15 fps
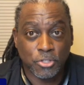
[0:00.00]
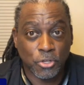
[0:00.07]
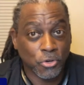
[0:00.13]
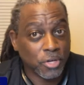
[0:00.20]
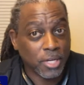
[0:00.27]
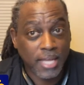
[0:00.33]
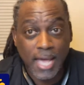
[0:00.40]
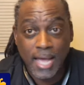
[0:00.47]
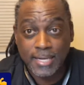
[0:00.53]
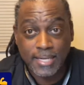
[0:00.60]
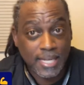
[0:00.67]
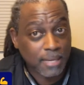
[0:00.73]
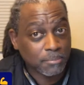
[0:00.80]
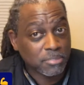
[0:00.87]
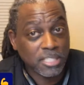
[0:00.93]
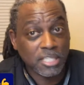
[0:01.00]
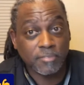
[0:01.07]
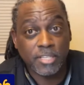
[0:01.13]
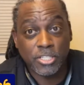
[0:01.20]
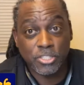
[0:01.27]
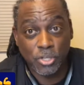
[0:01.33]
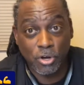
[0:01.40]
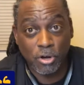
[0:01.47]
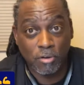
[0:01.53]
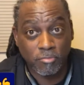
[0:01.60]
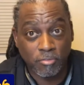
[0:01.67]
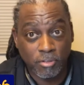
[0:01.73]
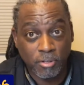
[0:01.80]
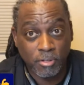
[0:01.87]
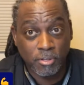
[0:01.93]
Turn the goddamn TVs
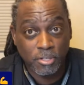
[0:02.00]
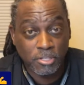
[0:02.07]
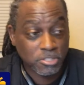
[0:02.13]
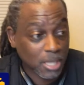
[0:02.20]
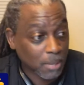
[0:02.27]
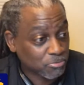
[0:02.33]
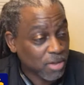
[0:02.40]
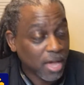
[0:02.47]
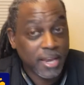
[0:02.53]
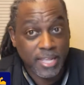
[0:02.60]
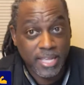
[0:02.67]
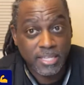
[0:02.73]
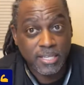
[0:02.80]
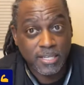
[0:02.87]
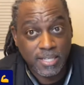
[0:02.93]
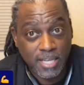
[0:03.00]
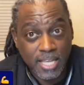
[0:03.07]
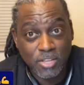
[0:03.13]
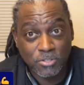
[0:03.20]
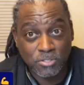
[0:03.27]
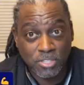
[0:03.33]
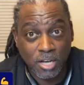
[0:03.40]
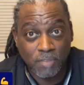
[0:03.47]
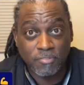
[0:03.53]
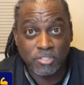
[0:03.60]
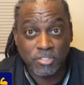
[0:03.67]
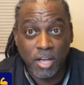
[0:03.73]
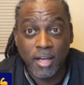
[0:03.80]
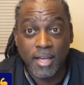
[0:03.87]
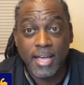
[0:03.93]
off. Stop trying to entertain yourself
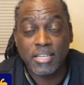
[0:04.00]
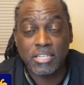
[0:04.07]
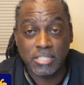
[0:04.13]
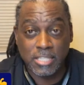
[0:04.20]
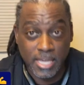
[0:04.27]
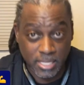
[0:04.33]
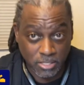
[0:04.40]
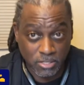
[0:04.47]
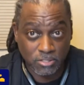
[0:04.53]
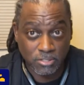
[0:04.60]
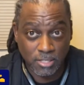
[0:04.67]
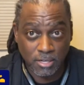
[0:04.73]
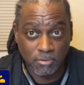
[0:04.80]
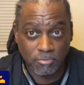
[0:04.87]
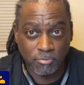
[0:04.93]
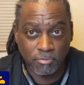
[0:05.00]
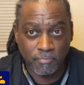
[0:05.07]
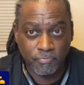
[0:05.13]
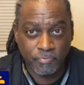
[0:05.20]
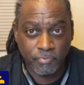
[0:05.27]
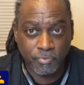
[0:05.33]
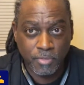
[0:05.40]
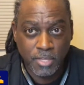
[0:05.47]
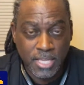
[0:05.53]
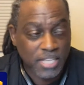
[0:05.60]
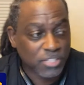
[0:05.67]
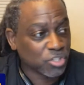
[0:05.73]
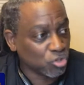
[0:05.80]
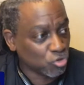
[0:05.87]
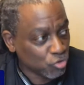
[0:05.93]
and start educating yourself.
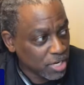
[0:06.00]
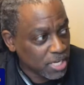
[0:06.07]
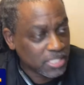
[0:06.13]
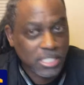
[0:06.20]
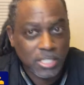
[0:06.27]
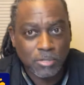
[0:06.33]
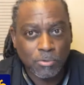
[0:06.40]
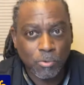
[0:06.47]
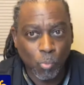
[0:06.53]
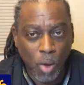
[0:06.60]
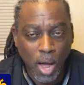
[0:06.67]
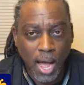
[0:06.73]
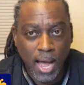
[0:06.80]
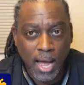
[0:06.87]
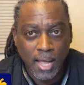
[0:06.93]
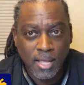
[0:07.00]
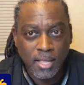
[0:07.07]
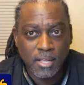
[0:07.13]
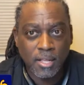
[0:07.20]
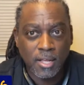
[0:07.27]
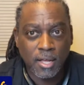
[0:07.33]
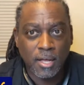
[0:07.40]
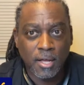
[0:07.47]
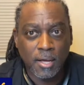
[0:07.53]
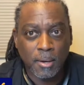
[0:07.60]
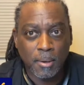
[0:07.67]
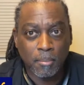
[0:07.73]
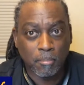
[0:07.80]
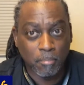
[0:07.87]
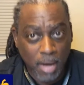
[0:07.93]
It's the reason why
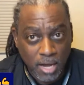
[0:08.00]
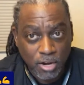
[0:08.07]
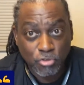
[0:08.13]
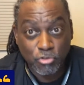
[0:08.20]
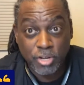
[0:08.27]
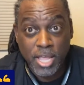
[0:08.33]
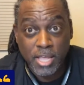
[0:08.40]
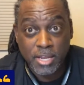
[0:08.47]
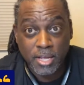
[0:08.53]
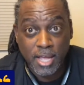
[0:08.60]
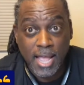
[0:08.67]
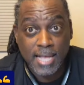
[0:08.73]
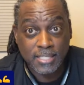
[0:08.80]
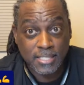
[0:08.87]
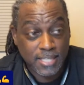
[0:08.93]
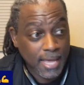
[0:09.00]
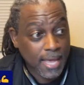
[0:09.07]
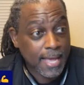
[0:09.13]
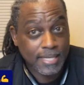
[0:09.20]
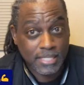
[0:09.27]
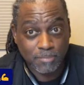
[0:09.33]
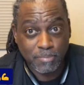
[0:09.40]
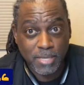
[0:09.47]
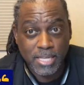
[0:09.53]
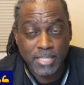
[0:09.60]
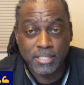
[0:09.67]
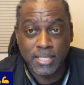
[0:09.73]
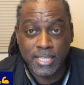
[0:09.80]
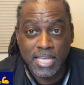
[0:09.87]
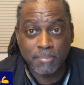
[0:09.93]
my creator has tasked me
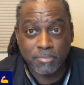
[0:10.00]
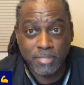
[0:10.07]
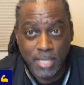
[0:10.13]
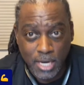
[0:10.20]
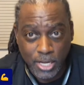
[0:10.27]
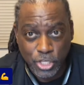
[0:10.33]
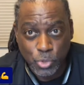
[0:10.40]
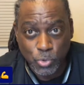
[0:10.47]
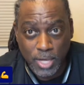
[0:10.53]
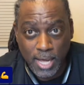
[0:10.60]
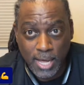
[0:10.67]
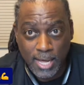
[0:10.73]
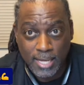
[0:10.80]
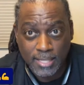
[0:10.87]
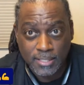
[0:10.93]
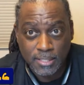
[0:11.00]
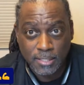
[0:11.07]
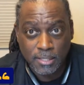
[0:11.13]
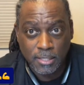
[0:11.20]
to keep telling you guys